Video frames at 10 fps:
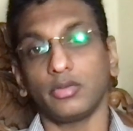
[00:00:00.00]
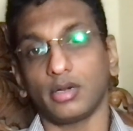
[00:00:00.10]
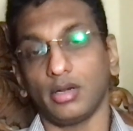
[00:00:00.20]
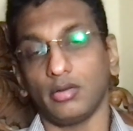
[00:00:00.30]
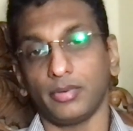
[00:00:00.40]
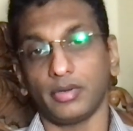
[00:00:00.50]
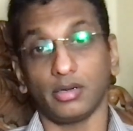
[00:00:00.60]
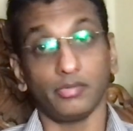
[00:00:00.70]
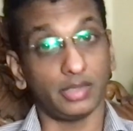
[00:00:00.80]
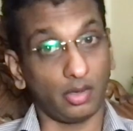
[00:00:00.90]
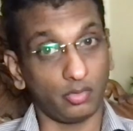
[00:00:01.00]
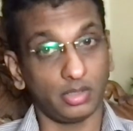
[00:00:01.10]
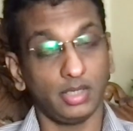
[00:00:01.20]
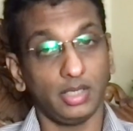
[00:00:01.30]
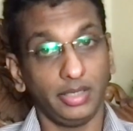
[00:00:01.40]
your allopurinol without
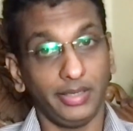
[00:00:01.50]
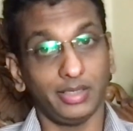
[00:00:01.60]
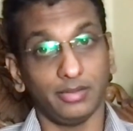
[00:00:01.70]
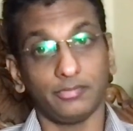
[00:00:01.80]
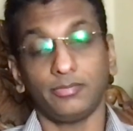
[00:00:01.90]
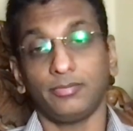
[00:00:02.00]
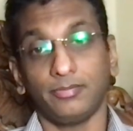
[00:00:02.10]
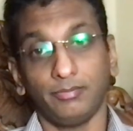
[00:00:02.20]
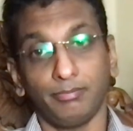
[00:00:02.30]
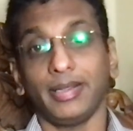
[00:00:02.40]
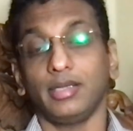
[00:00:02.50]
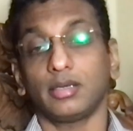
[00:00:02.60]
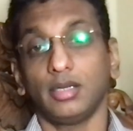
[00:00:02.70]
any break.